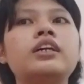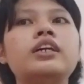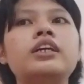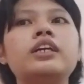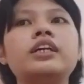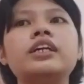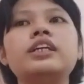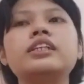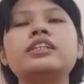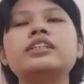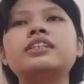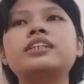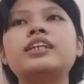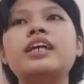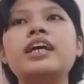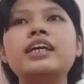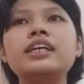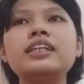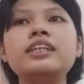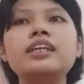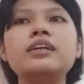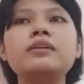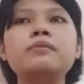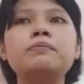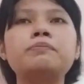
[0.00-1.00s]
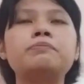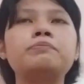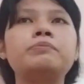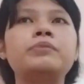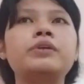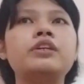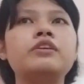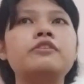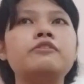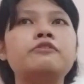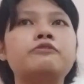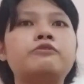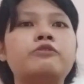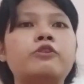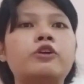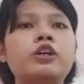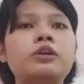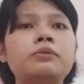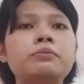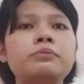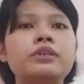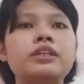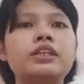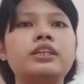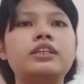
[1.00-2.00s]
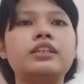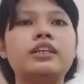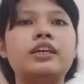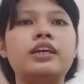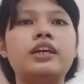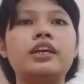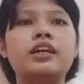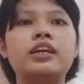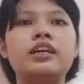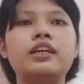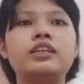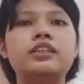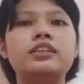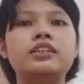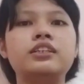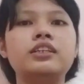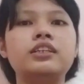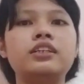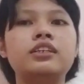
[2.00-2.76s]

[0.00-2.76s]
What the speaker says: it cannot be formed in a